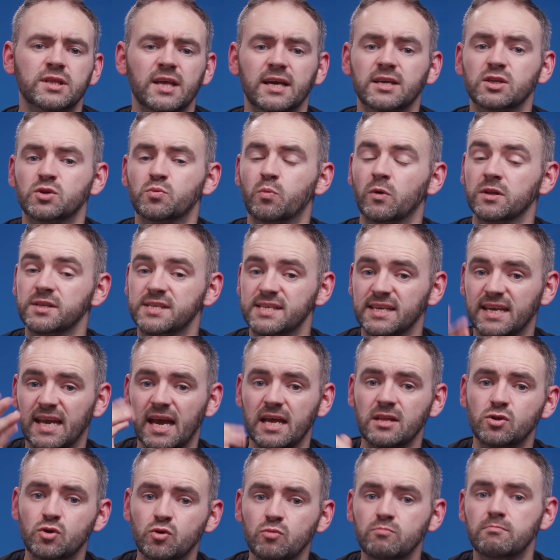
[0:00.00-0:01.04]
Thanks once
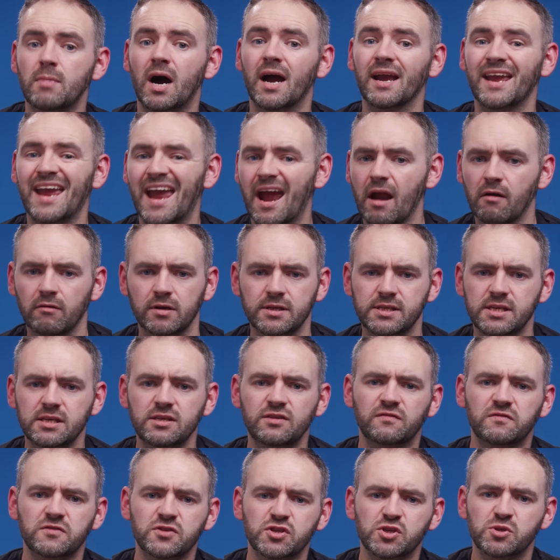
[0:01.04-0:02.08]
again to MyHeritage
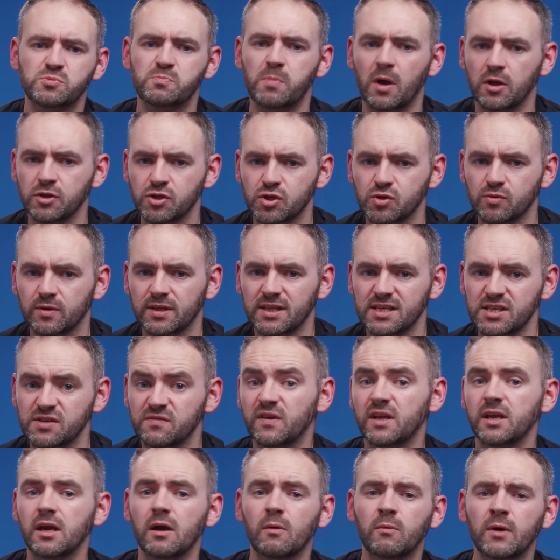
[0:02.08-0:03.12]
for sponsoring this
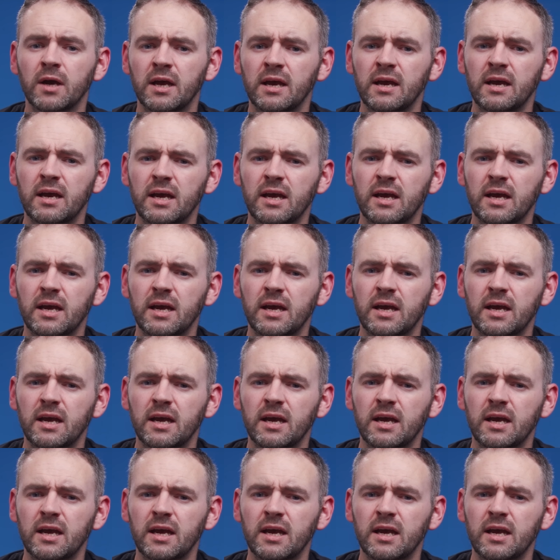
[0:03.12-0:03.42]
video.